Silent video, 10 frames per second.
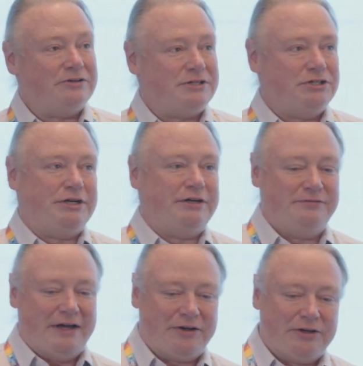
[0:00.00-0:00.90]
in shared
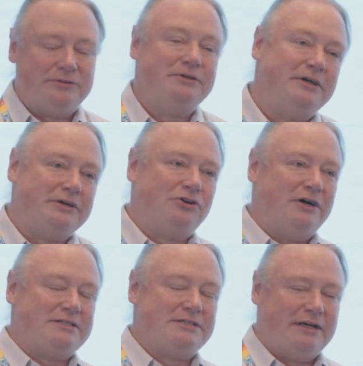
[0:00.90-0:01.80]
value
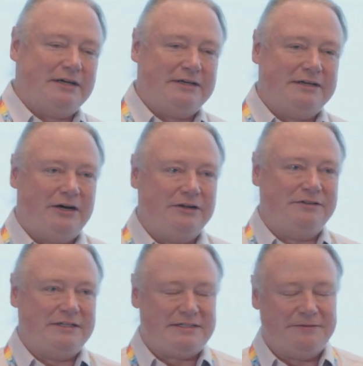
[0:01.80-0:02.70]
across all
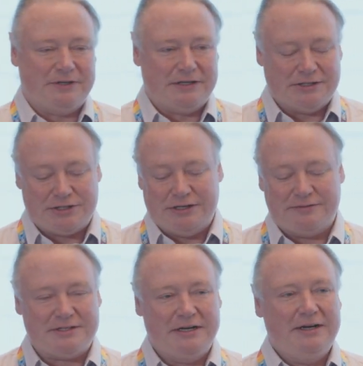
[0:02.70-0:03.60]
of these different
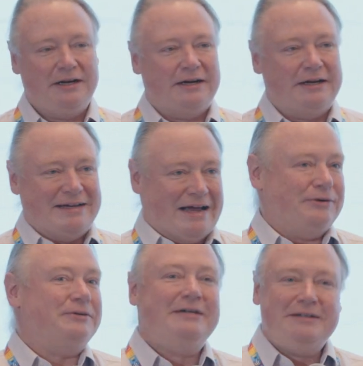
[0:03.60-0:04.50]
initiatives.
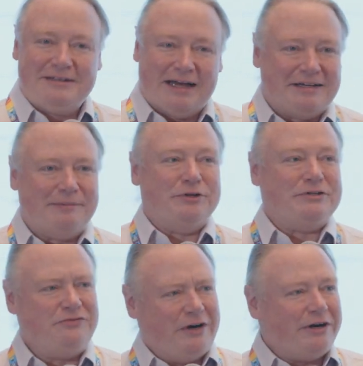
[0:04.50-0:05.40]
Now, that number
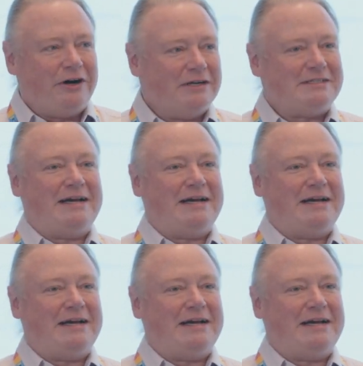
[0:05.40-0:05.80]
is very hard to